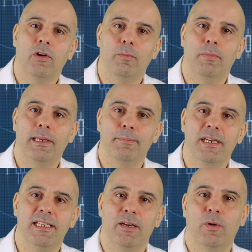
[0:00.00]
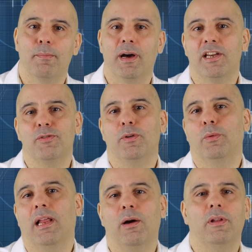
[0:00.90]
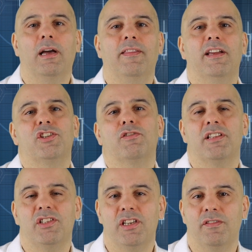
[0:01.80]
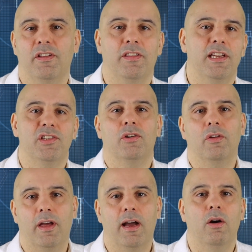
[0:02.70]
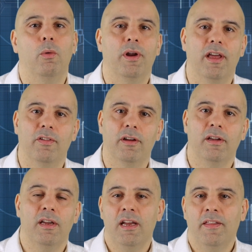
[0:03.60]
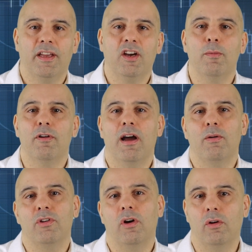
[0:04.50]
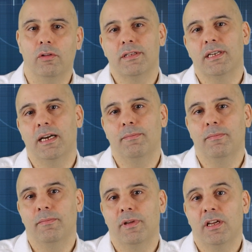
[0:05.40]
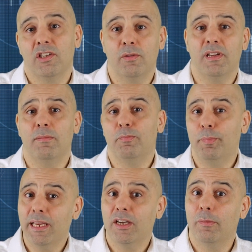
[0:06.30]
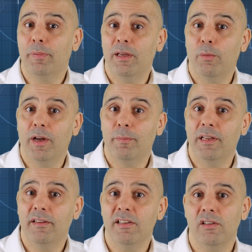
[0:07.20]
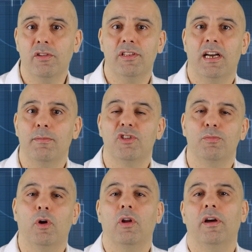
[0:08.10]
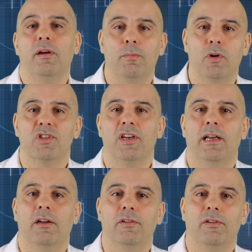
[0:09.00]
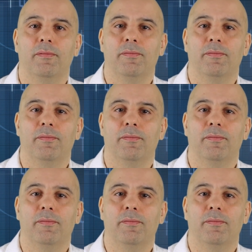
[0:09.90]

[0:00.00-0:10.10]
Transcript: hall meeting where management will outline their strategy for this or that or whatever. They come around all the time. Sometimes big company-wide meetings, other times smaller, more siloed.